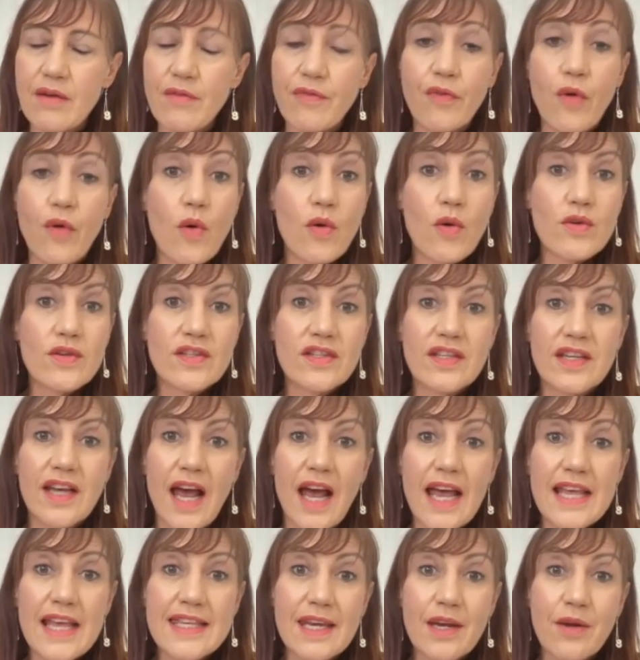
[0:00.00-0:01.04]
And then, of
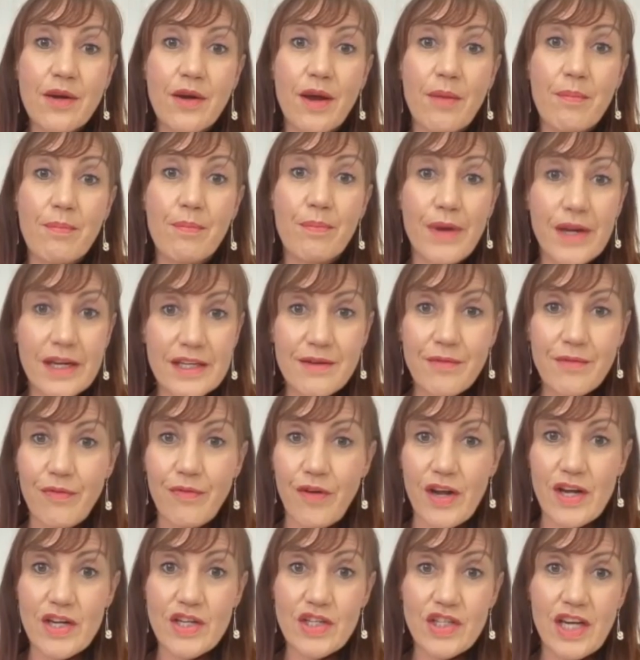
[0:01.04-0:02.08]
course, I think a
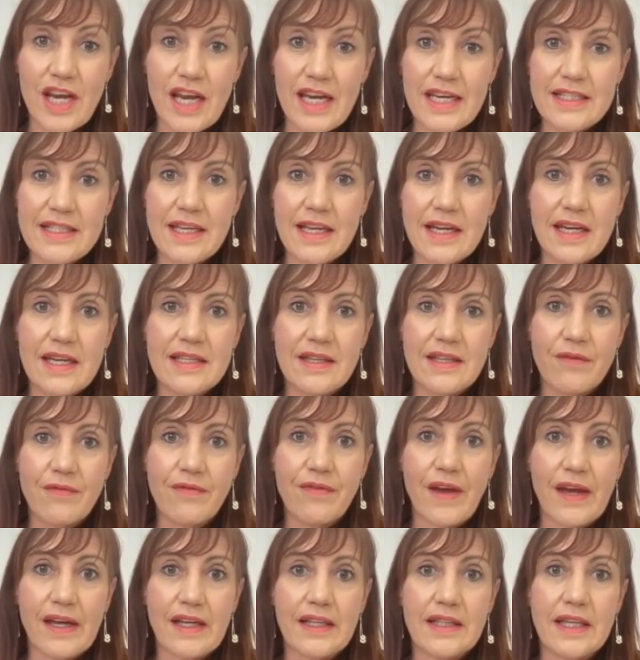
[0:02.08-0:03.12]
big differentiator
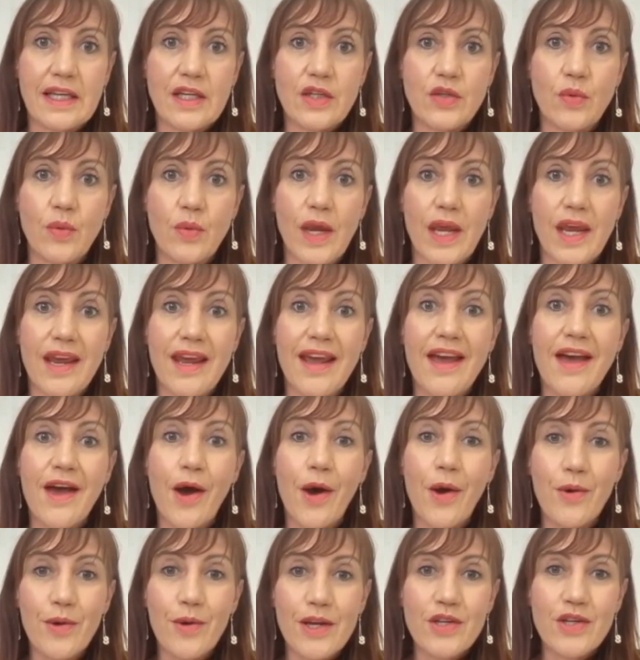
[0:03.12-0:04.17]
is the fact that
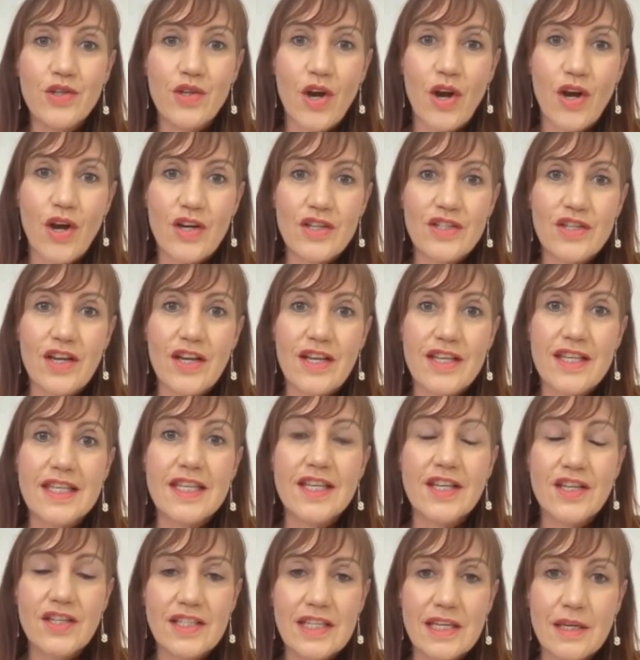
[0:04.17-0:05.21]
we only
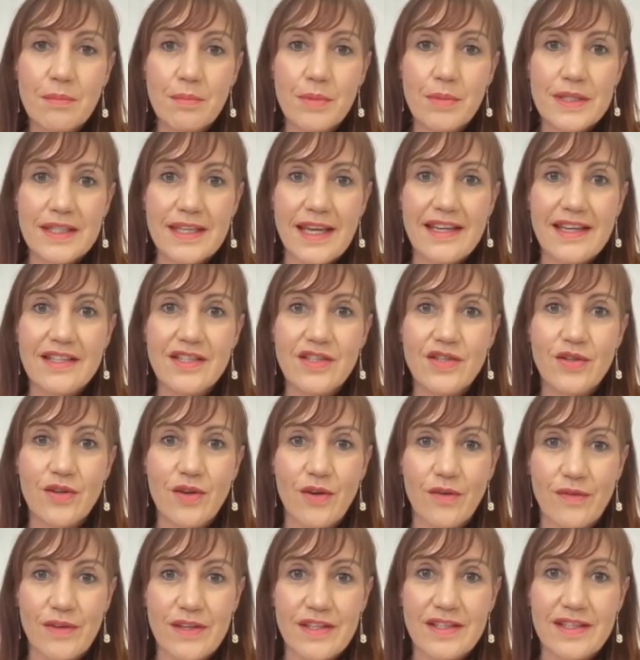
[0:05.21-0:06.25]
charge a
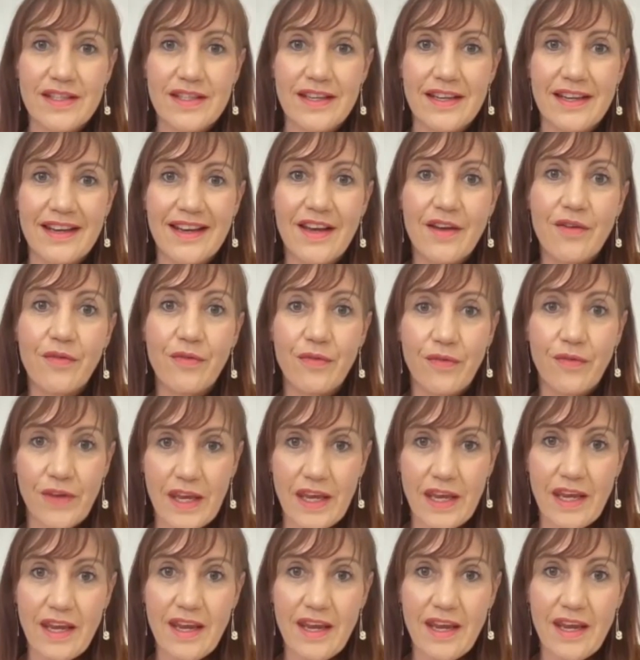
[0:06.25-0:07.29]
13% service
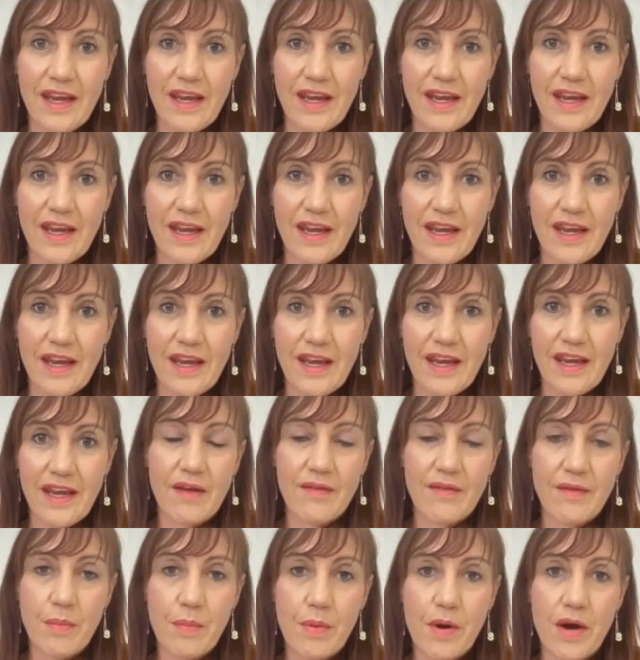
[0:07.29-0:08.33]
fee for
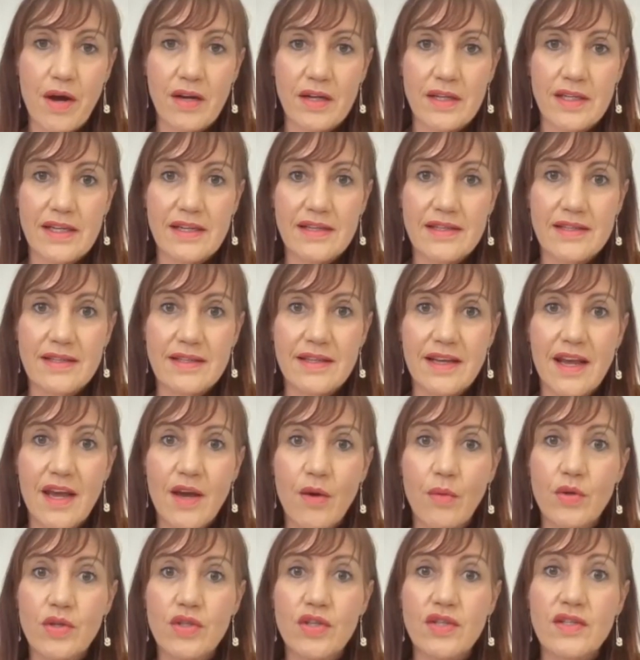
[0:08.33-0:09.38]
our driver
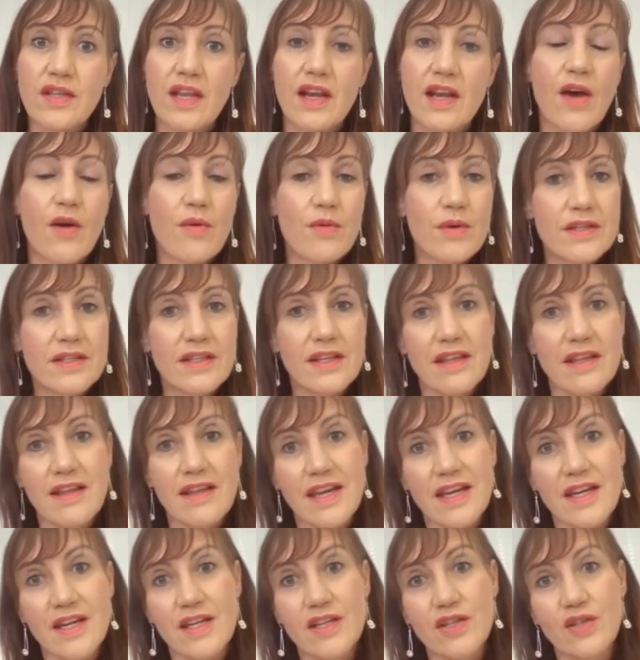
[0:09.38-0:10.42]
partners, which is the
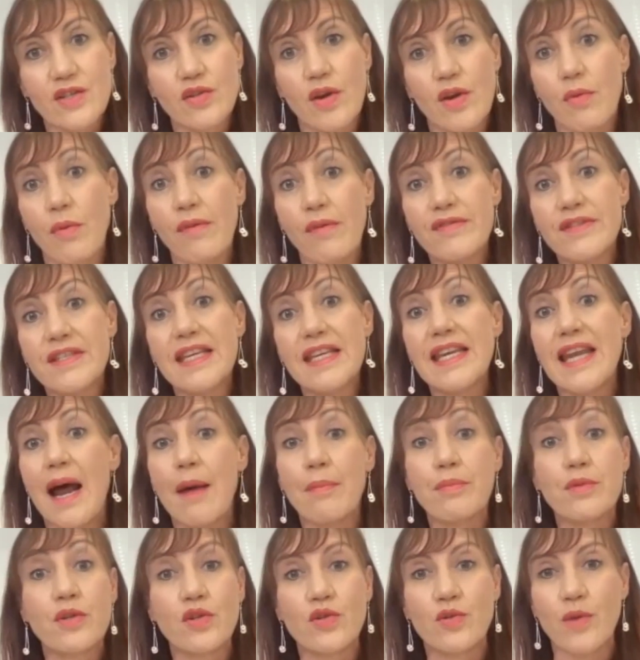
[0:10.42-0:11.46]
lowest in the industry. We've
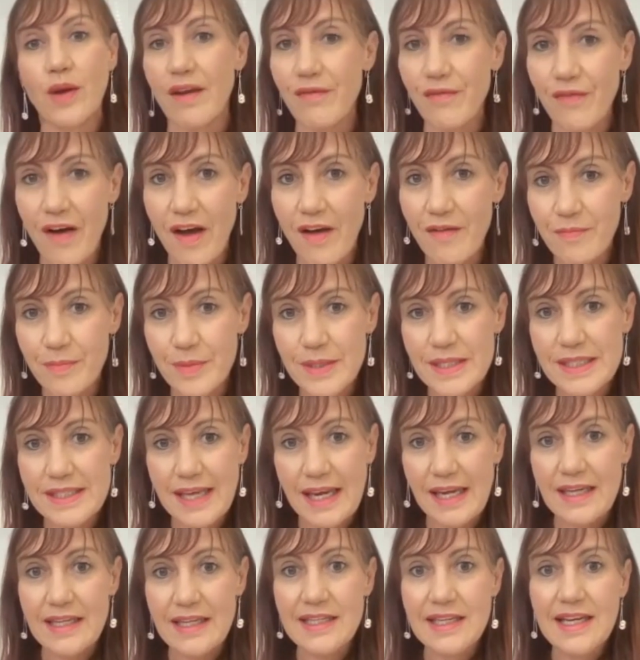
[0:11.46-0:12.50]
seen up to
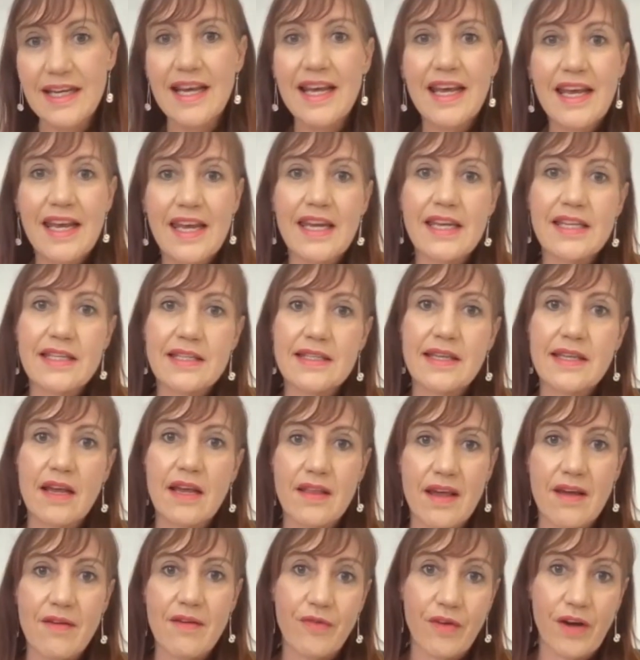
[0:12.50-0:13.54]
25%
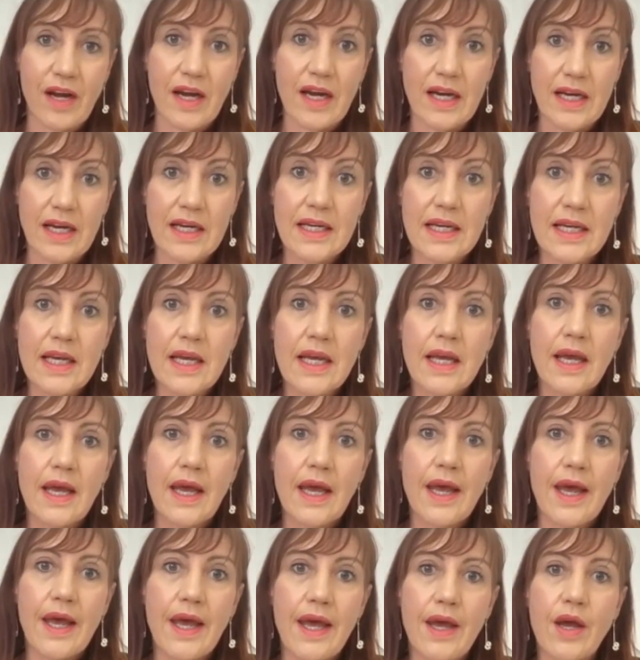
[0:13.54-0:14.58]
in South Africa,
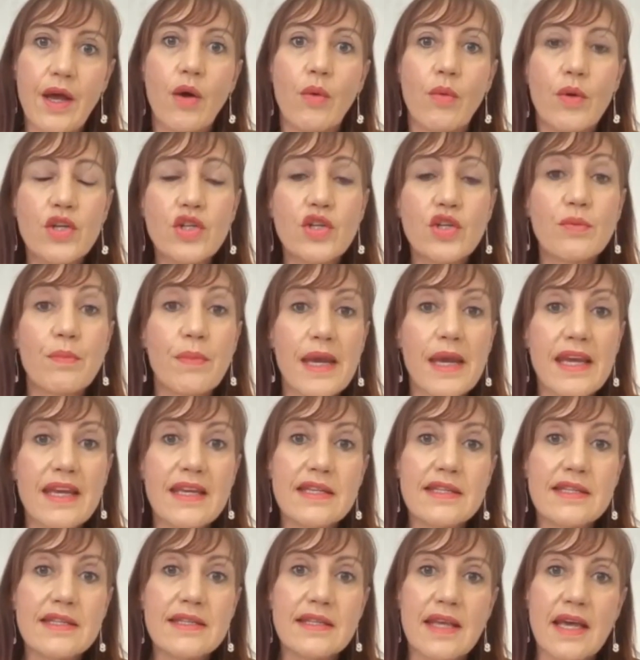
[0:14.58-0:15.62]
which
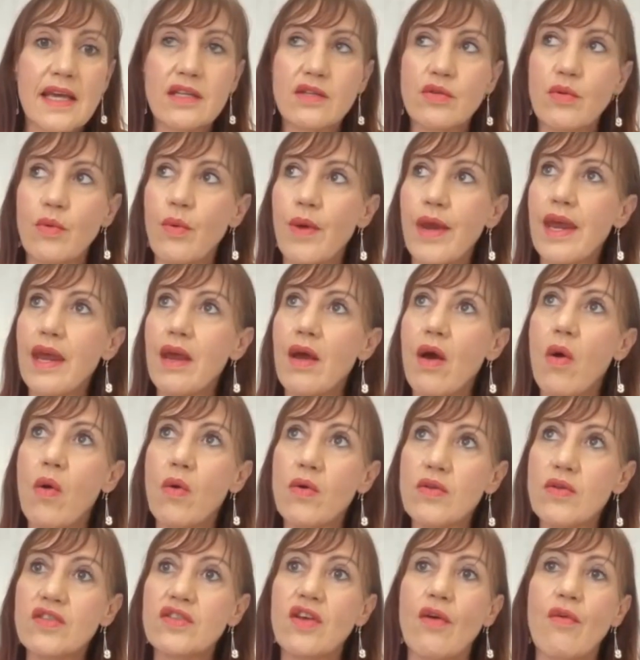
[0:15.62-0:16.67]
means that
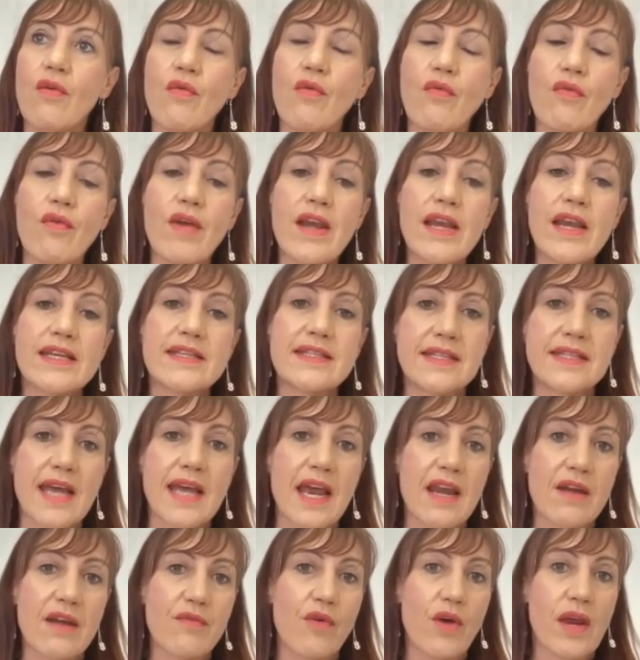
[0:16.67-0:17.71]
we also
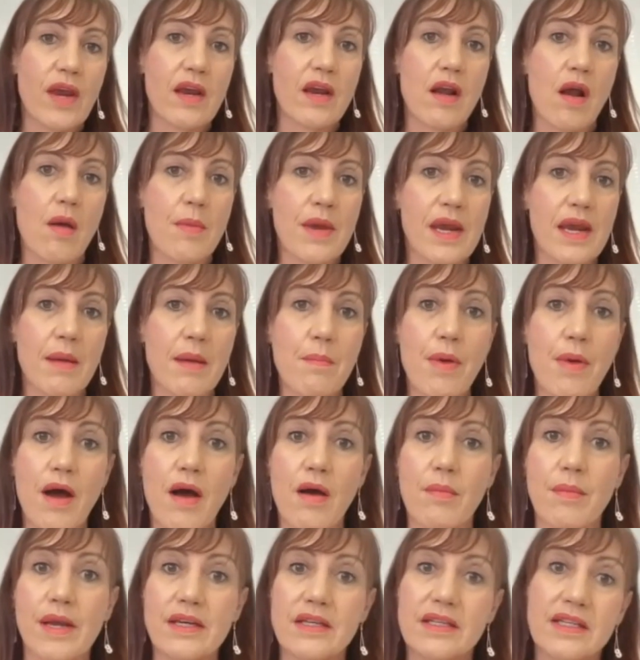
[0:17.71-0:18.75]
really stand for economic
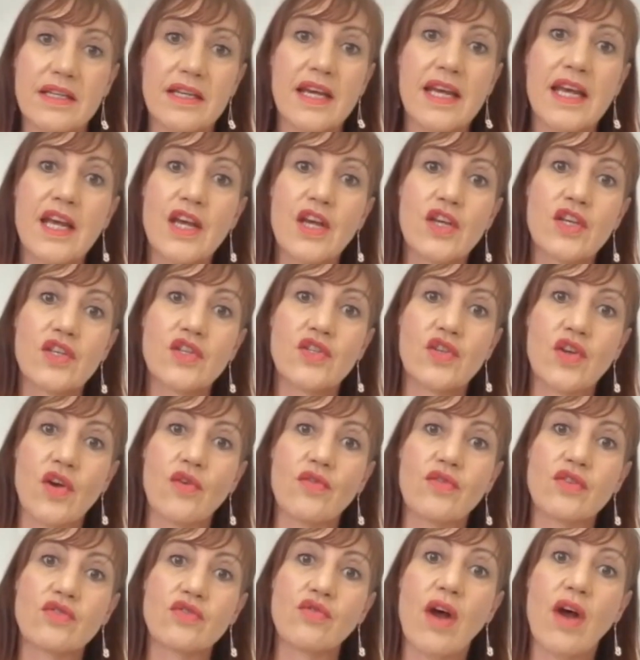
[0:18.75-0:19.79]
empowerment.
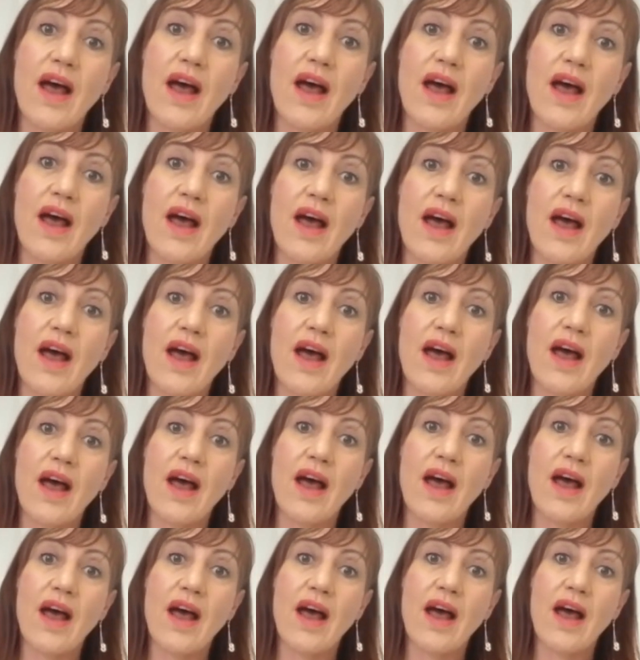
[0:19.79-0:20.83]
So the driver
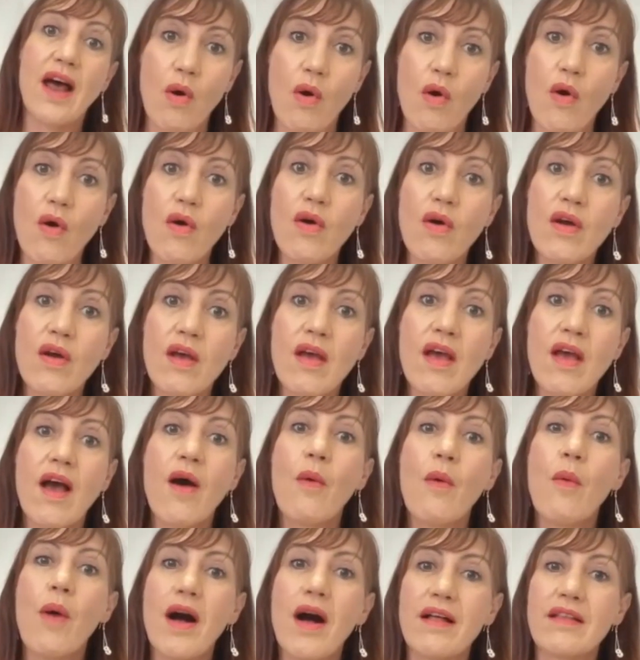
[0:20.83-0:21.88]
should earn
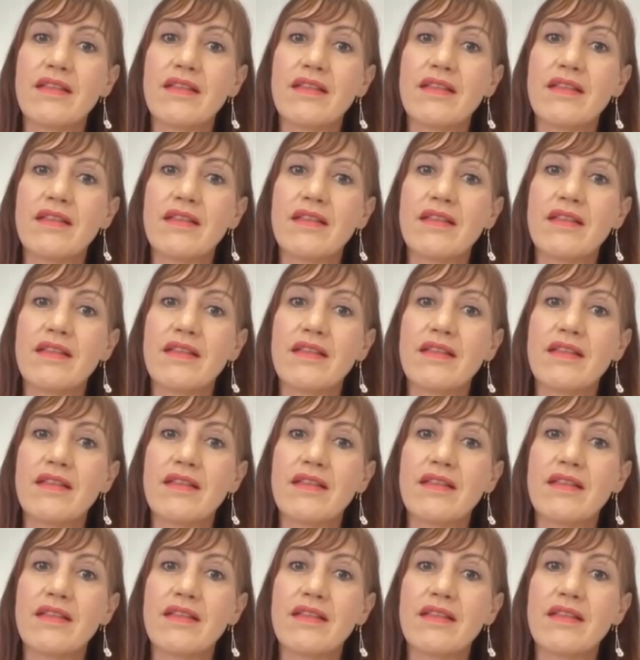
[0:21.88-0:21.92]
more,